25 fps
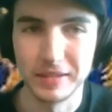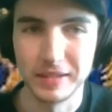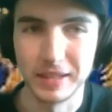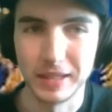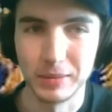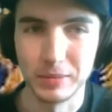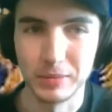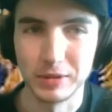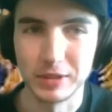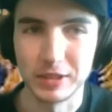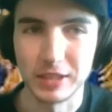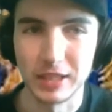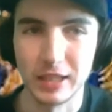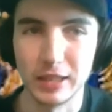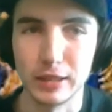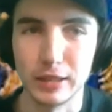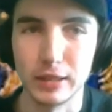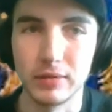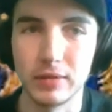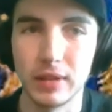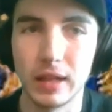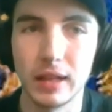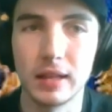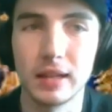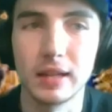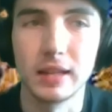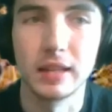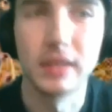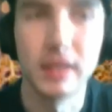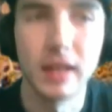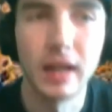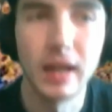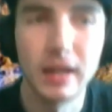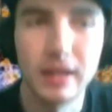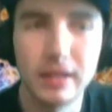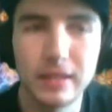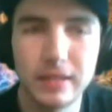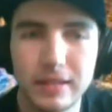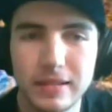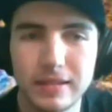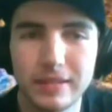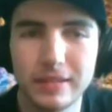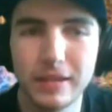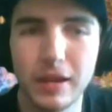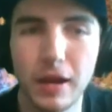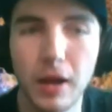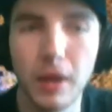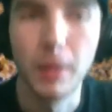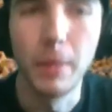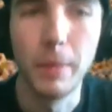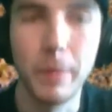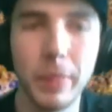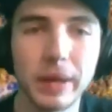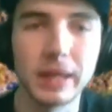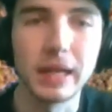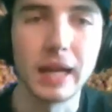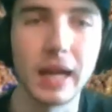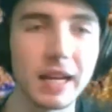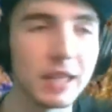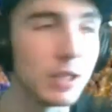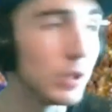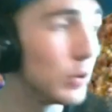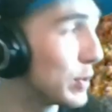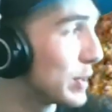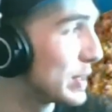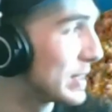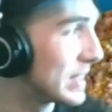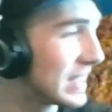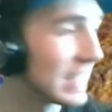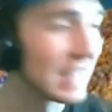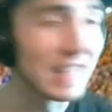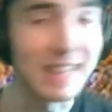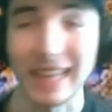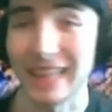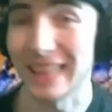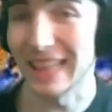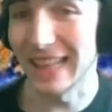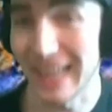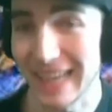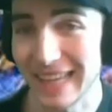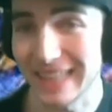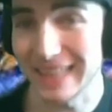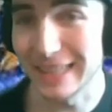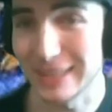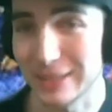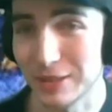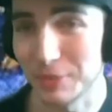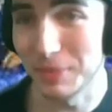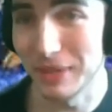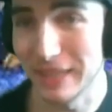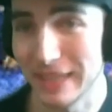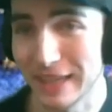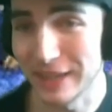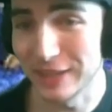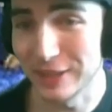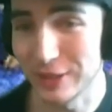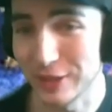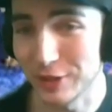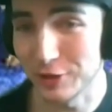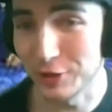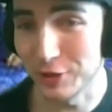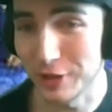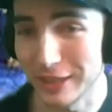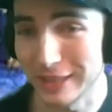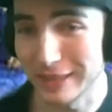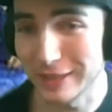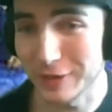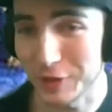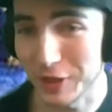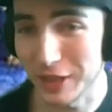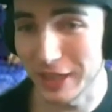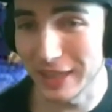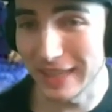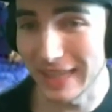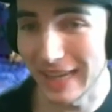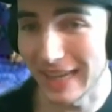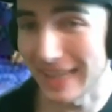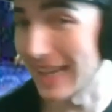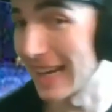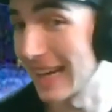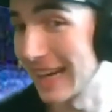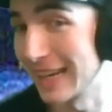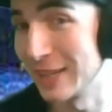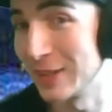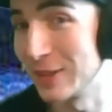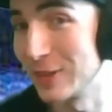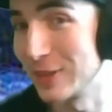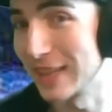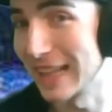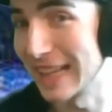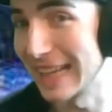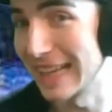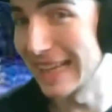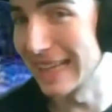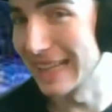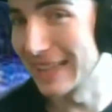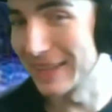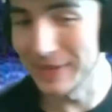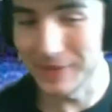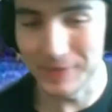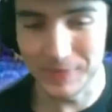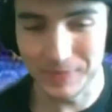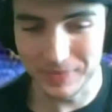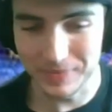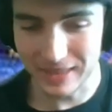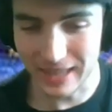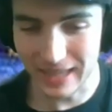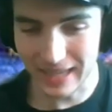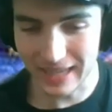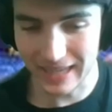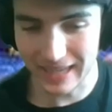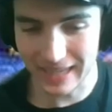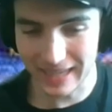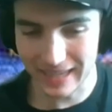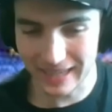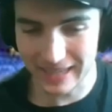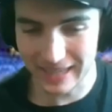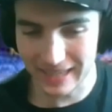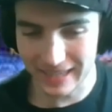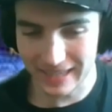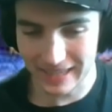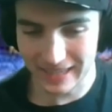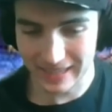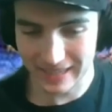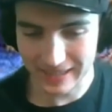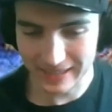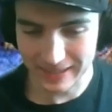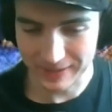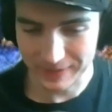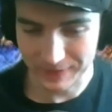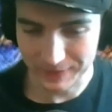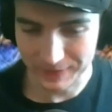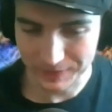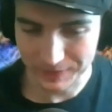just gonna leave that like that. But yeah, you can see the light that's emitting onto the green screen. I got a new light. Hey.